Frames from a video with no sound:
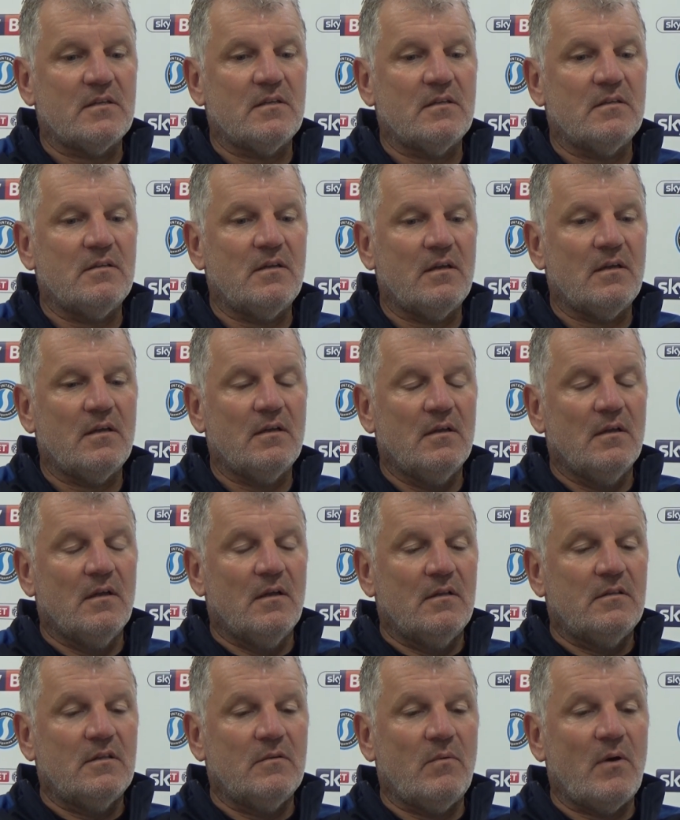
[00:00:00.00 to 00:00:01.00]
And the
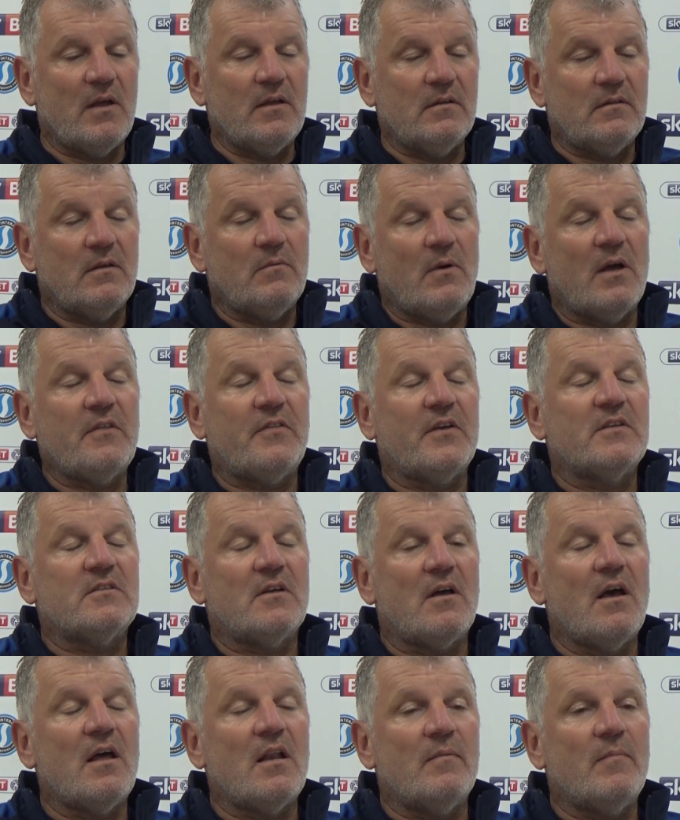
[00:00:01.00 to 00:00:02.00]
way things
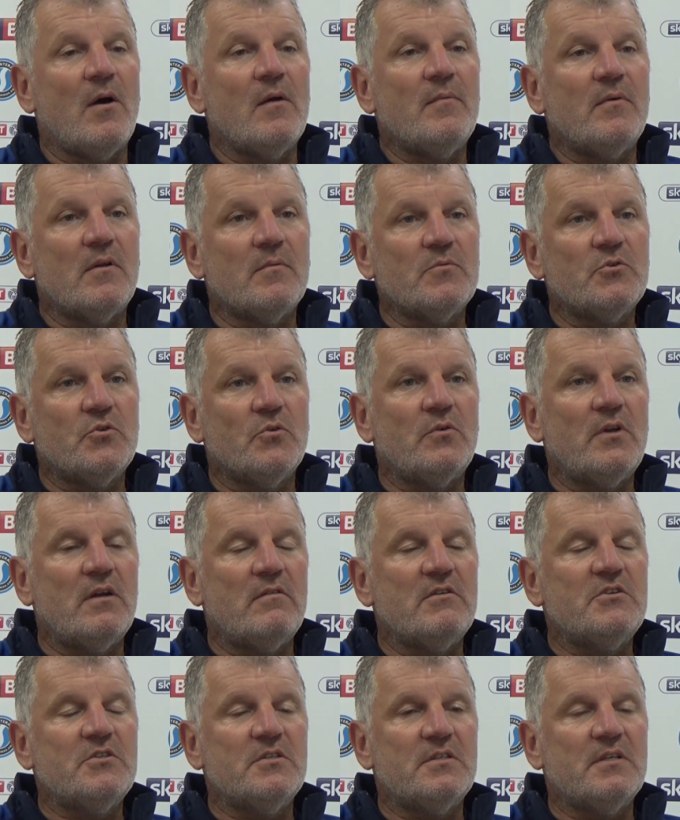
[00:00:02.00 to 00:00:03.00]
are going at the moment, I'm sure
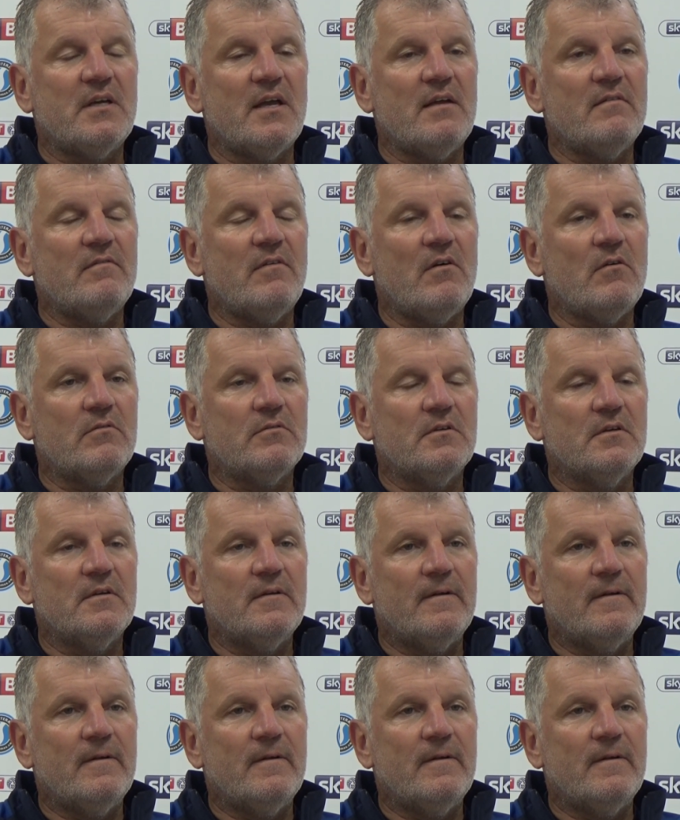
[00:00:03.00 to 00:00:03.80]
they're itching to get involved.